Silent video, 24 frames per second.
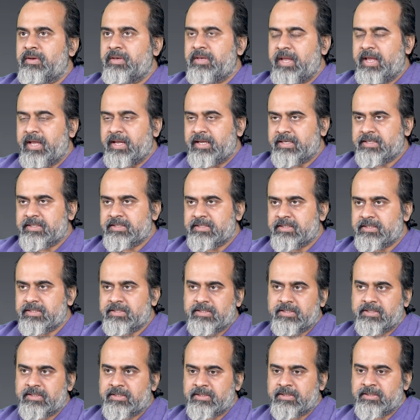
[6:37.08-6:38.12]

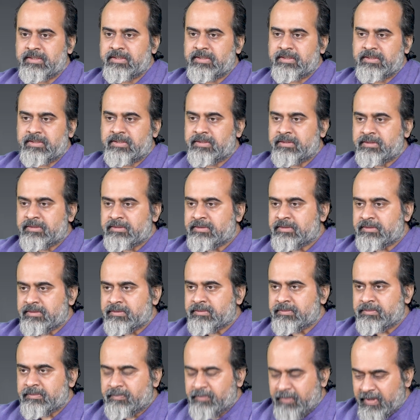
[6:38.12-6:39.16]
takes
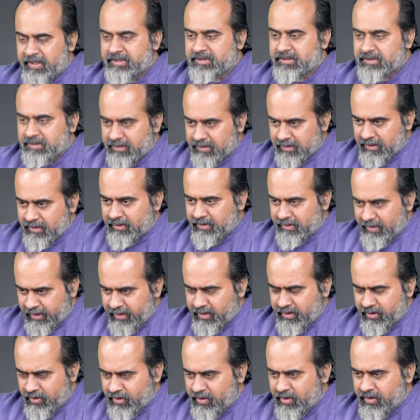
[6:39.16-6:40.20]
pleasure, and
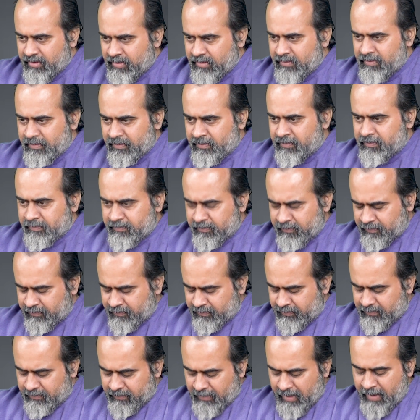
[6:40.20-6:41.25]
here
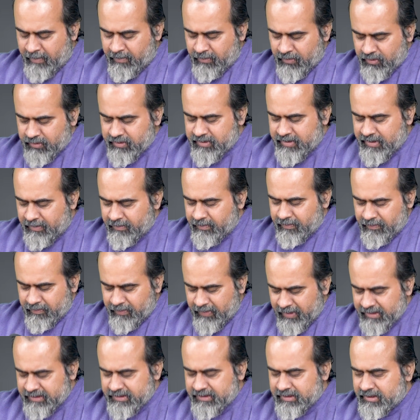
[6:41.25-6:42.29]
I'm using
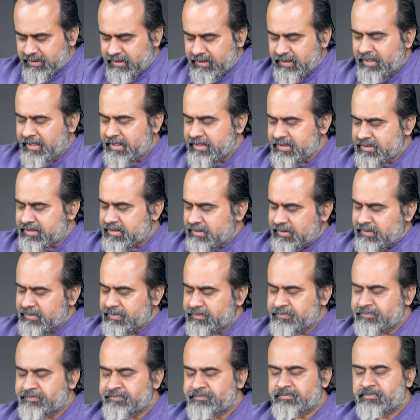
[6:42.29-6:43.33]
pleasure as
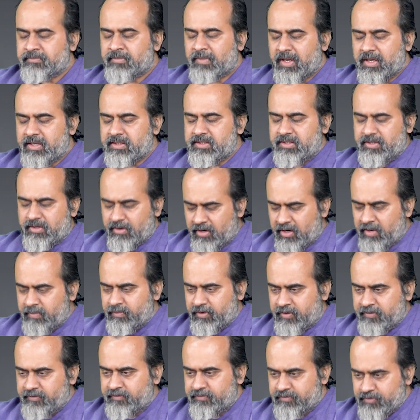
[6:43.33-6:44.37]
a
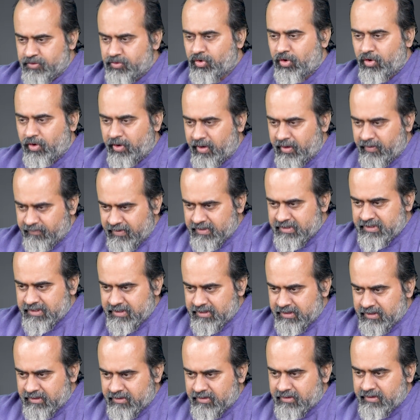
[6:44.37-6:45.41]
synonym of joy, which
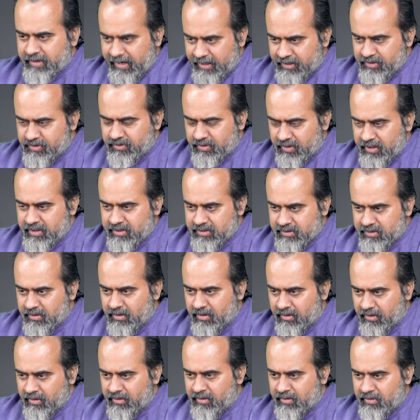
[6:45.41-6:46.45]
it actually is
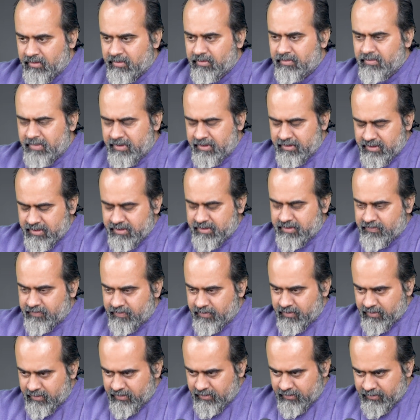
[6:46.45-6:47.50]
not, but just
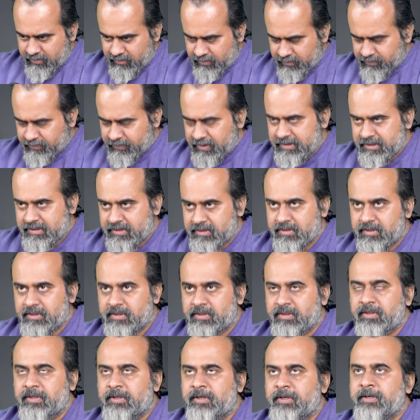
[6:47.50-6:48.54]
for this
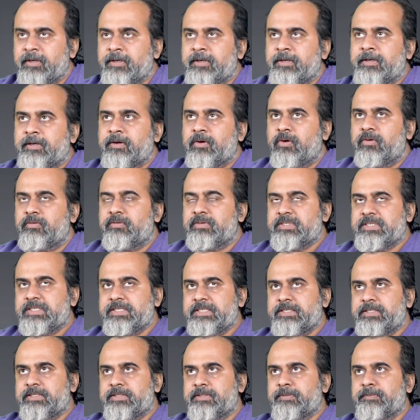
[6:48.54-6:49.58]

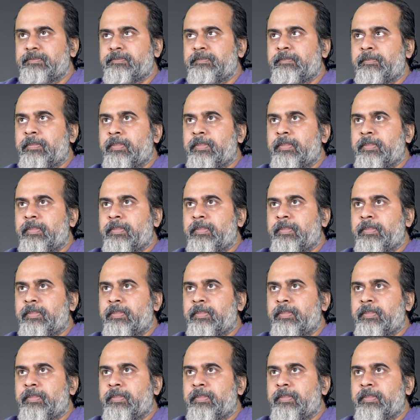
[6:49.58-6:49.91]
conversation.